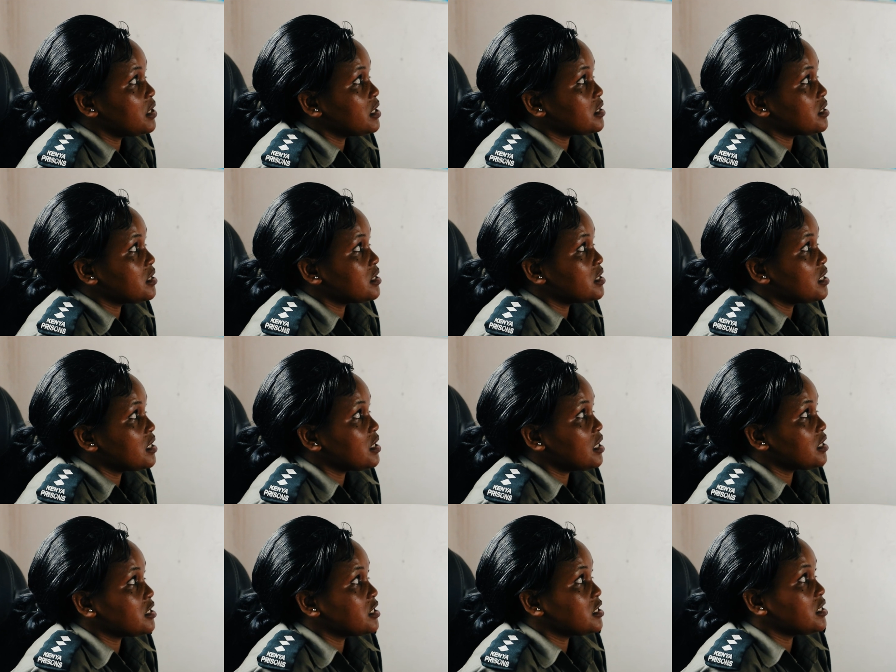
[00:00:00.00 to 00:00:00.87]
PSBC,
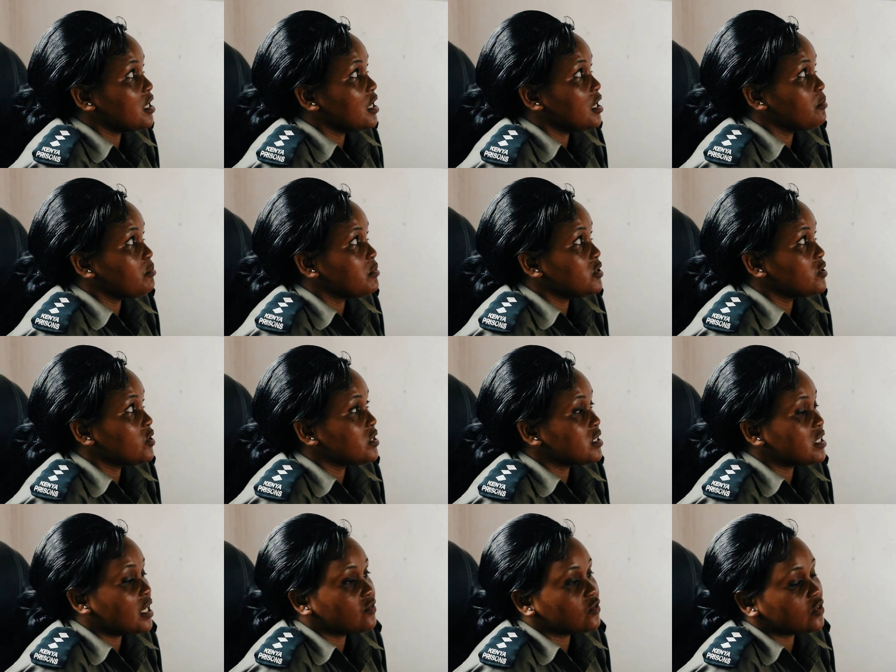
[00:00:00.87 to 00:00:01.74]
that is the Prison
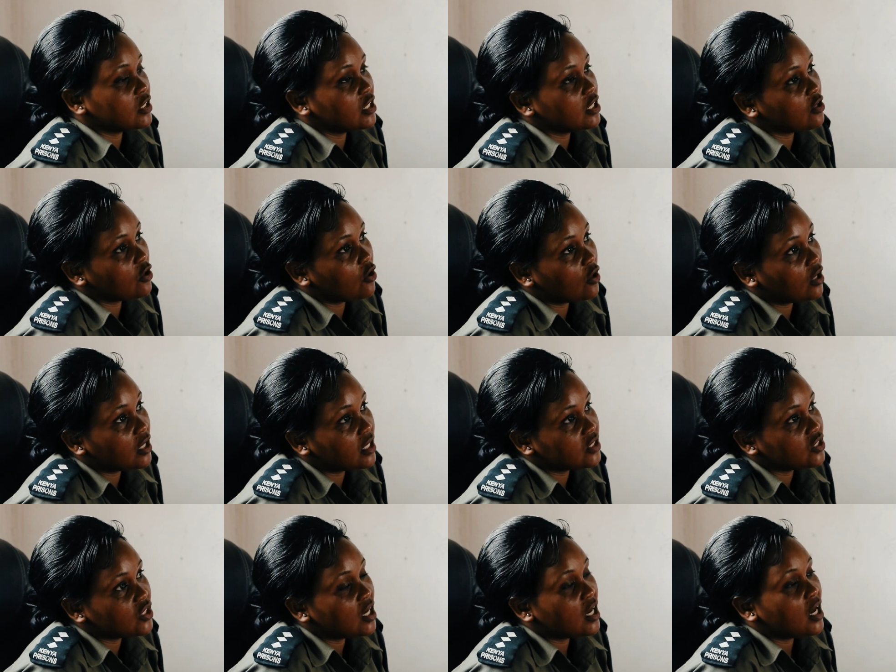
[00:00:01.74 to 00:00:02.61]
Staff Training
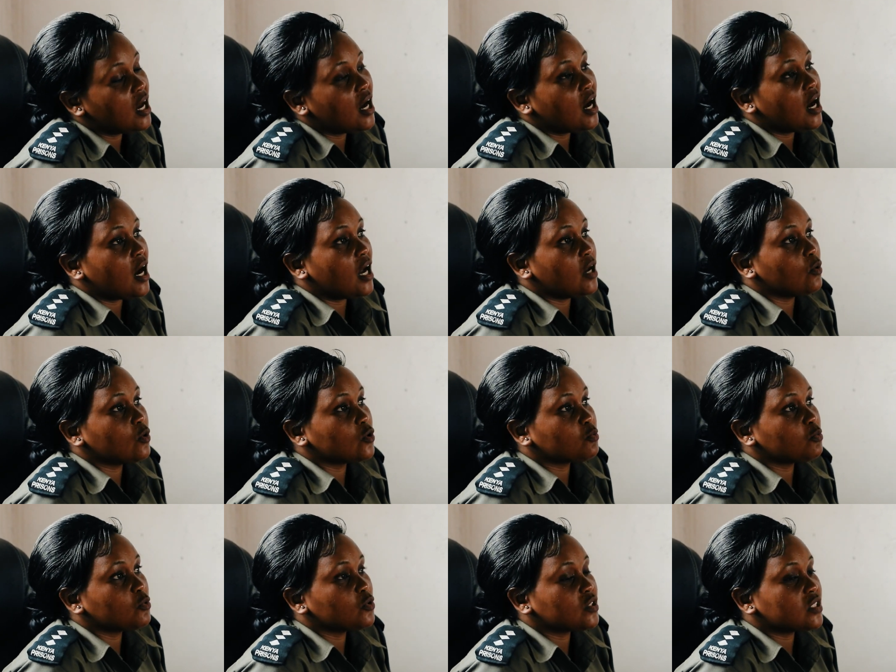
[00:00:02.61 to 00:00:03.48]
College, I
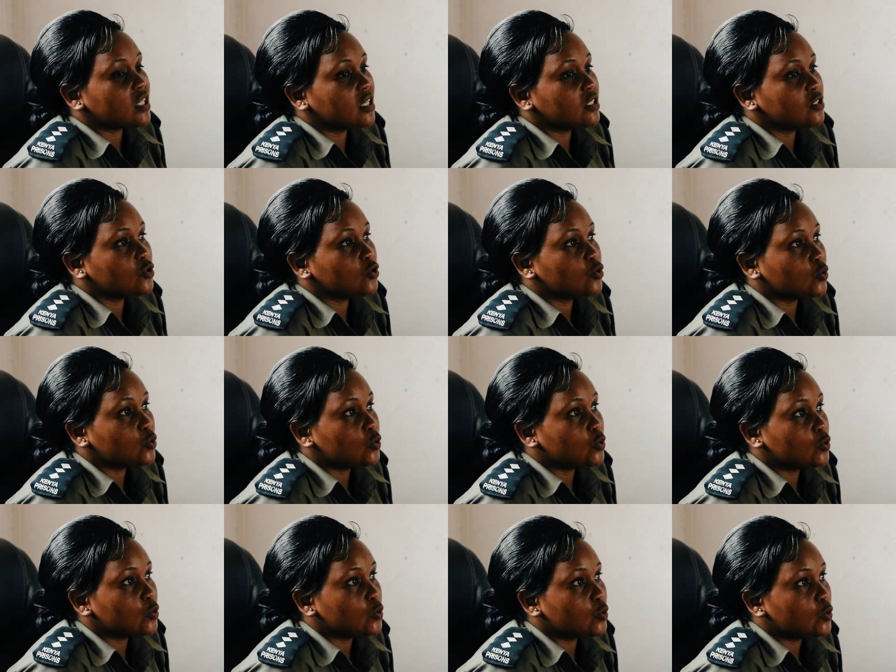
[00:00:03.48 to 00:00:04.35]
was posted to
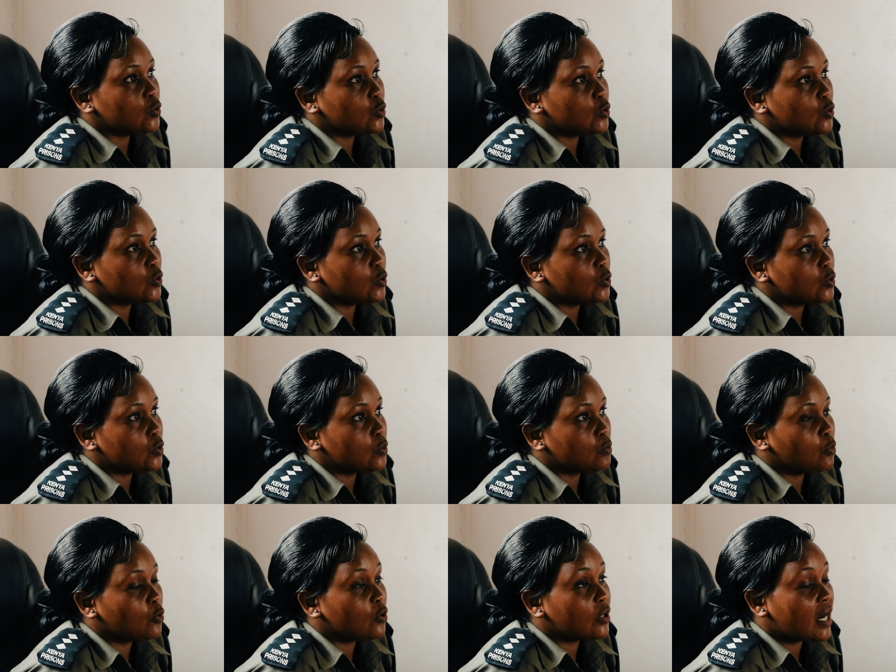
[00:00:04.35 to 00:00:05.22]

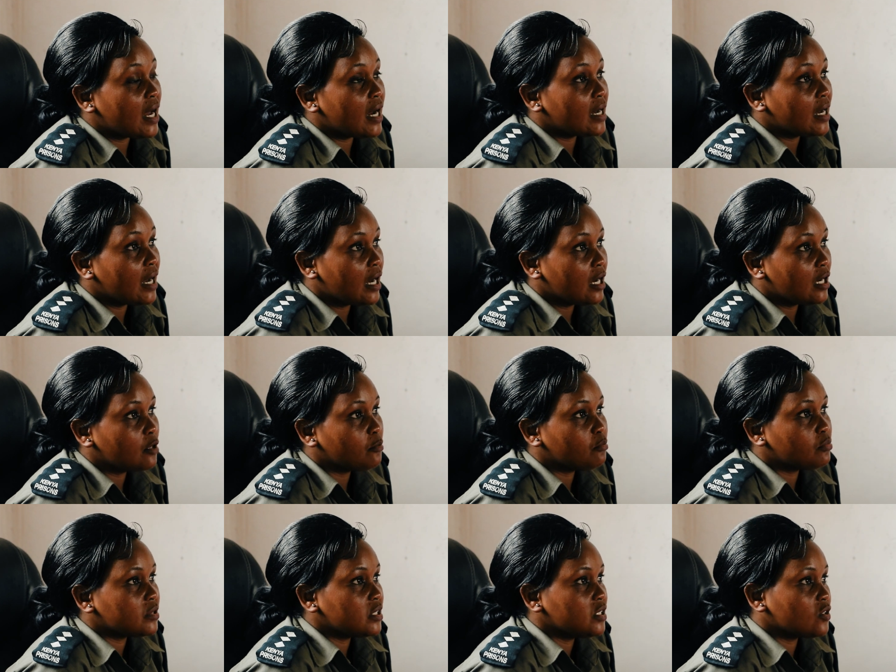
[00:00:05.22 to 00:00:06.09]
Muranga
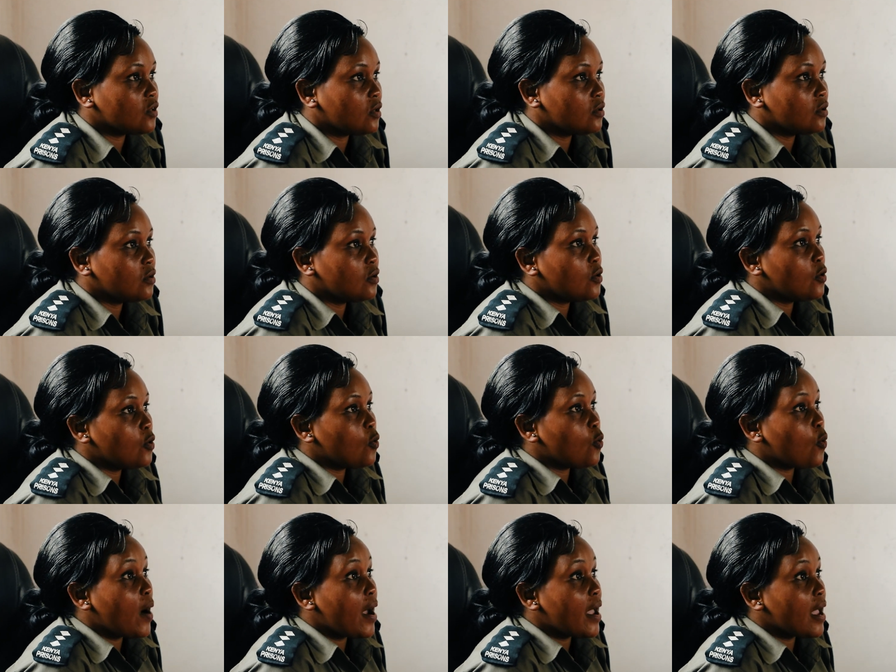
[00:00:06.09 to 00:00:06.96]
Prison,
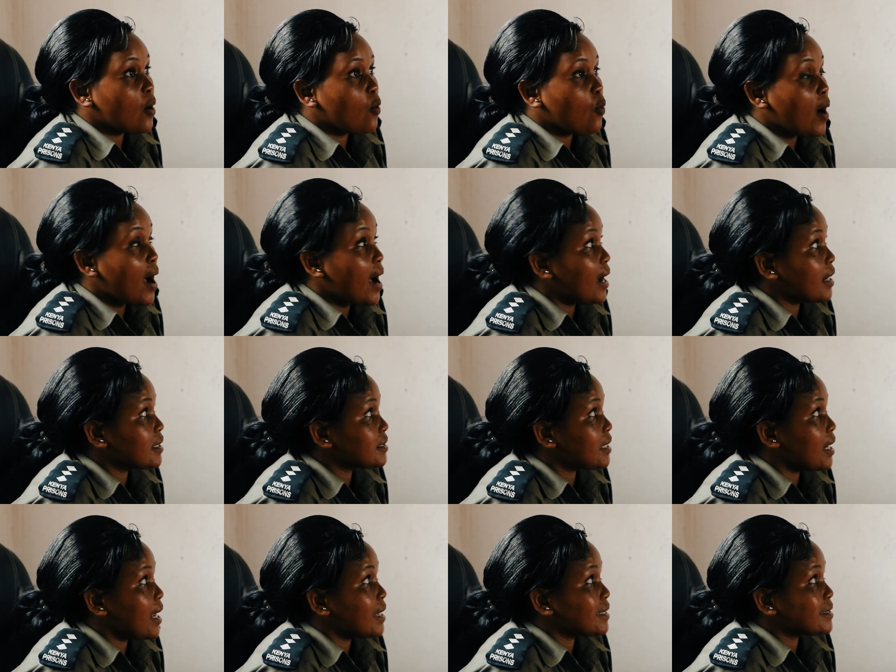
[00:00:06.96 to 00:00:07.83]
where I worked
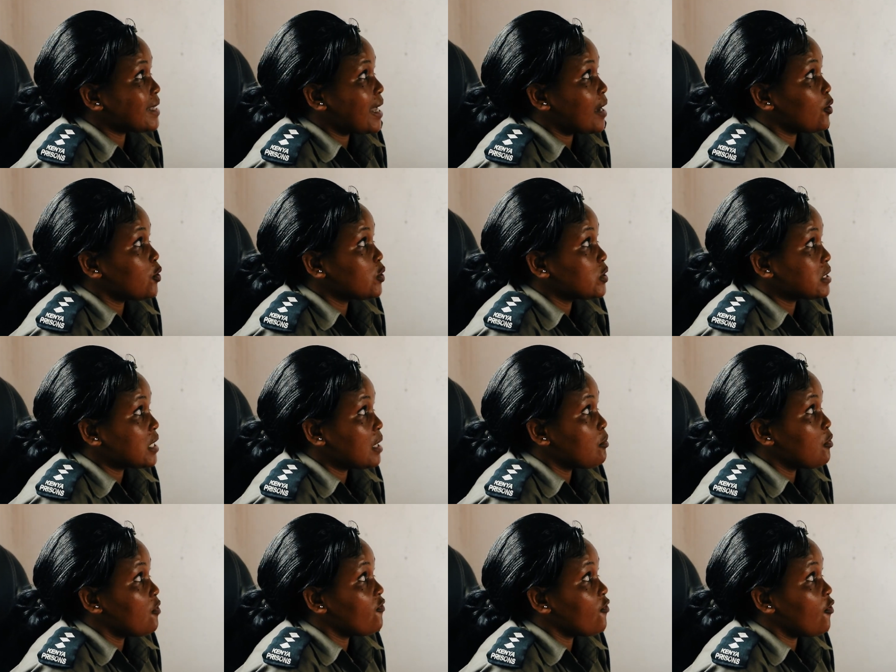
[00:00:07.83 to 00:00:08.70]
as a
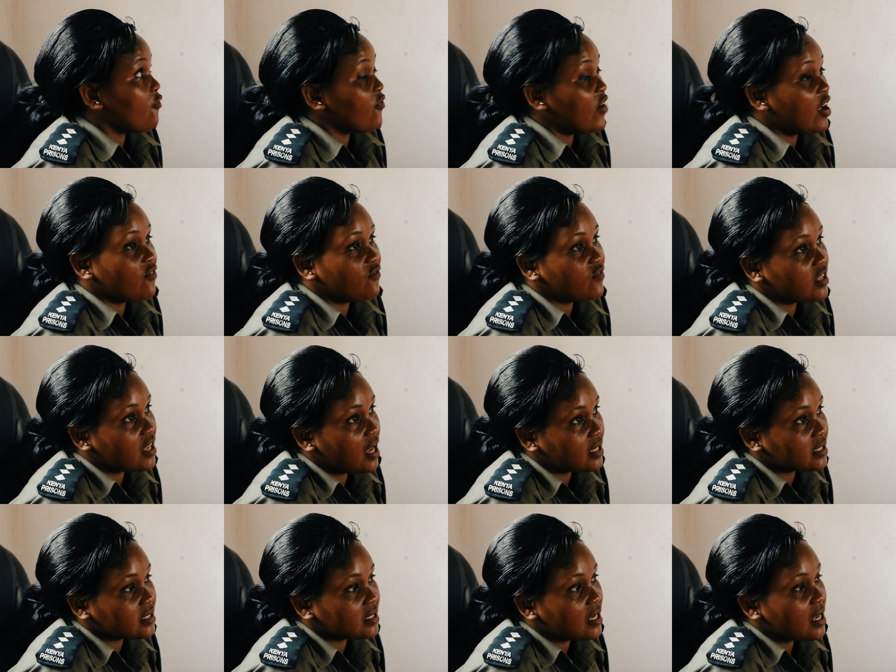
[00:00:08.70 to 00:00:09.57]
constable for 5
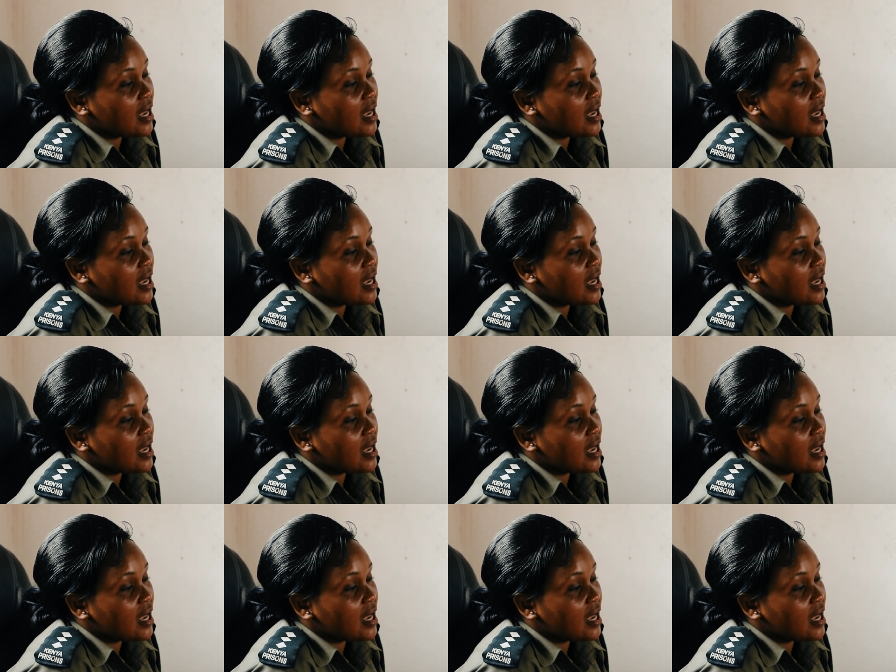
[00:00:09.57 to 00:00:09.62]
years.